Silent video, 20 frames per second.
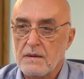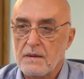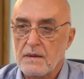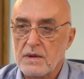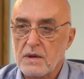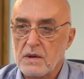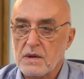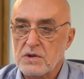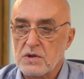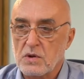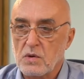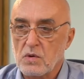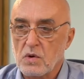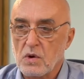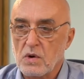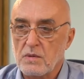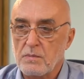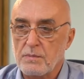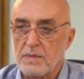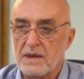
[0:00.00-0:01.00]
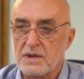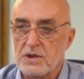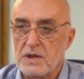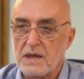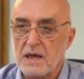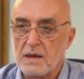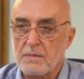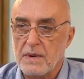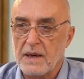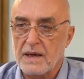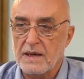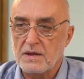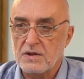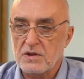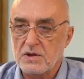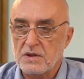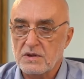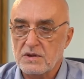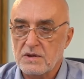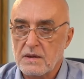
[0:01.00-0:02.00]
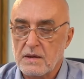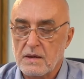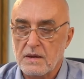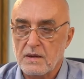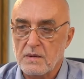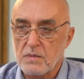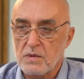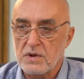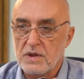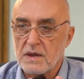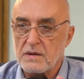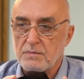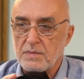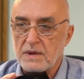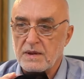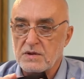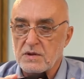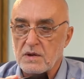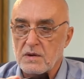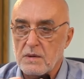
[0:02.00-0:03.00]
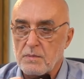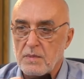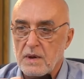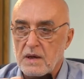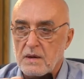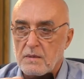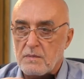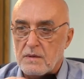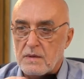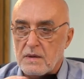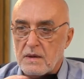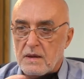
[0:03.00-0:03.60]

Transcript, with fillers: There are so-called BGA packages which have pins on the bottom,